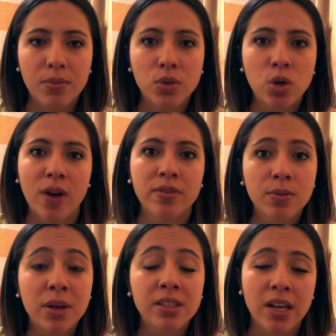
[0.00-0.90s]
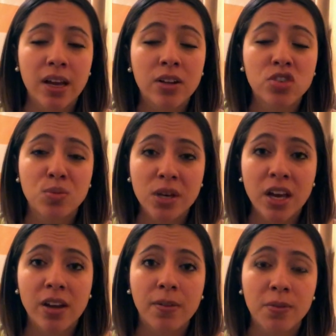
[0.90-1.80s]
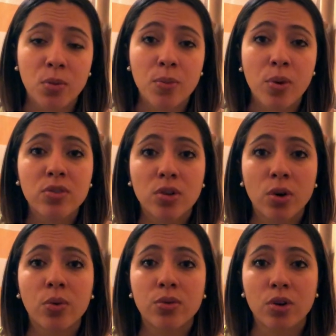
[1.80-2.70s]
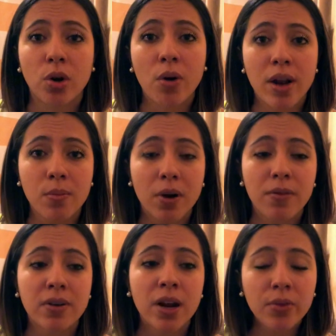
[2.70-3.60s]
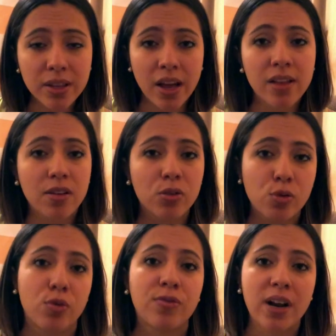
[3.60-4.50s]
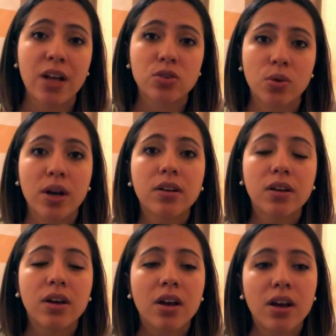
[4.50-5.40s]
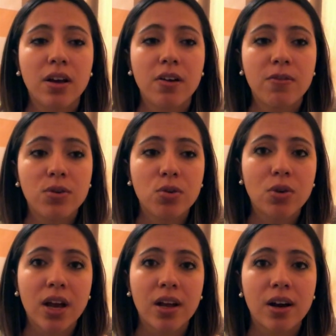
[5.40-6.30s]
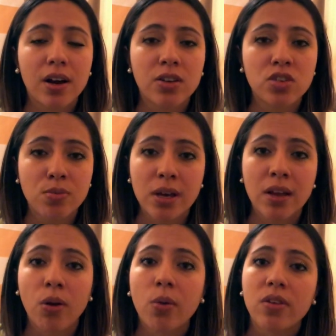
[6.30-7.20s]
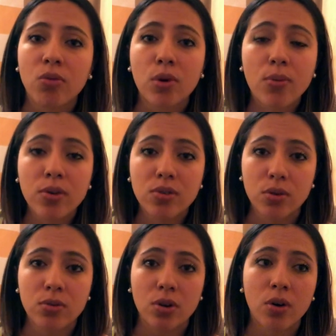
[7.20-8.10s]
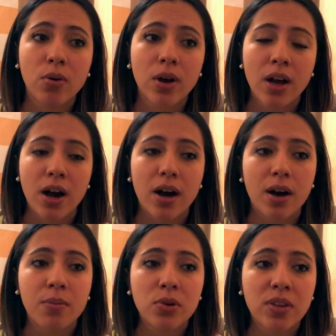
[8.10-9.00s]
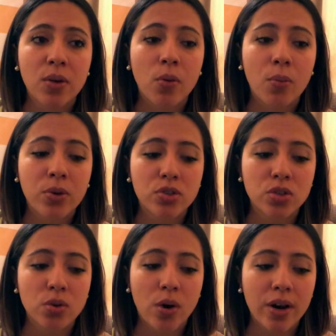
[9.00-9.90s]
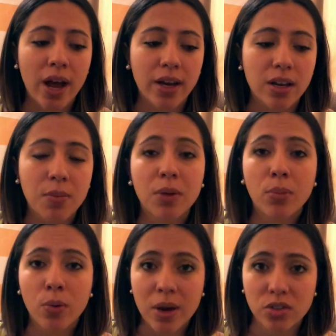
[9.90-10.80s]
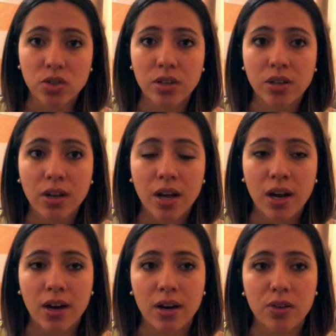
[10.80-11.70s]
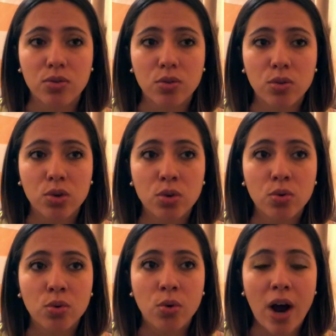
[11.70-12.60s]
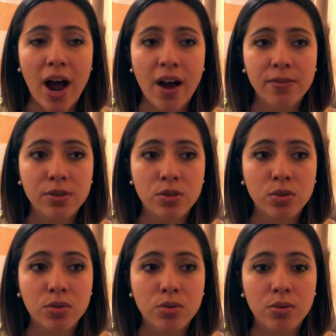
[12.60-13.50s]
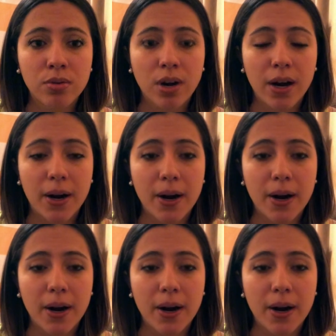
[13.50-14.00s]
You have to maintain a GPA of 3.00 and above. And not only that, it's also for financial aid. If you get a GPA lower than 3.00, they will put you on academic probation. So you have to